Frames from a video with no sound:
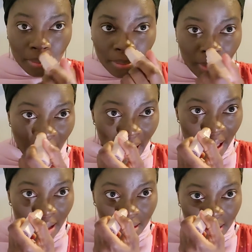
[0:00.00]

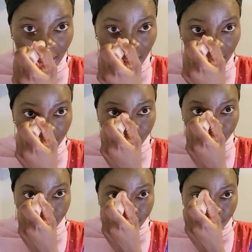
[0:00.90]
man
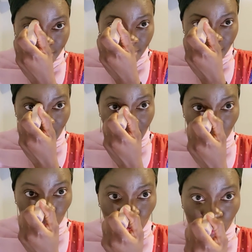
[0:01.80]

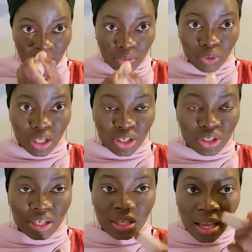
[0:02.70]
and woman
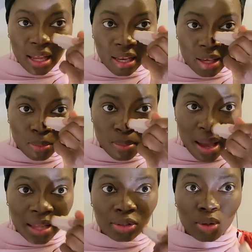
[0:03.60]
relation, and, like,
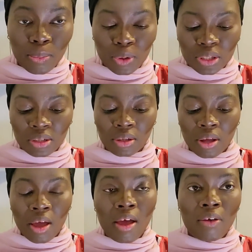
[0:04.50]
man supporting
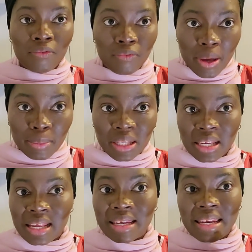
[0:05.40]

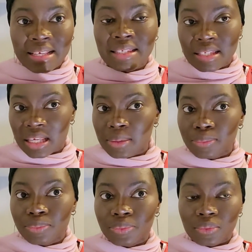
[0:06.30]

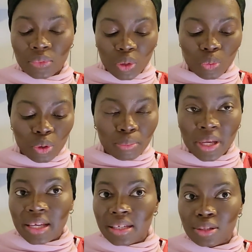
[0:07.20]
feminism will
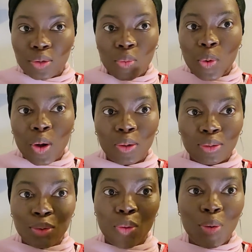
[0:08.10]
make the
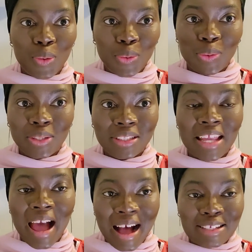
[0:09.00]
world go,
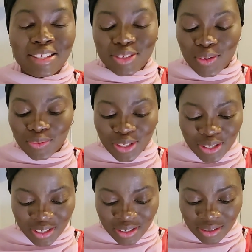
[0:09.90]
the axis of
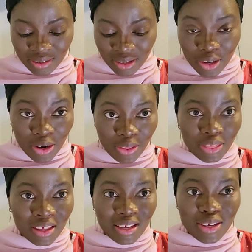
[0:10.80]
the
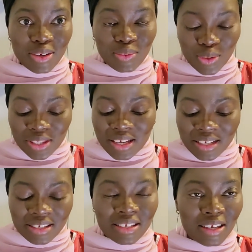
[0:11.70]
earth
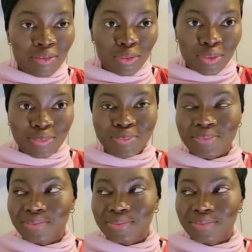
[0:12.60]
rotate even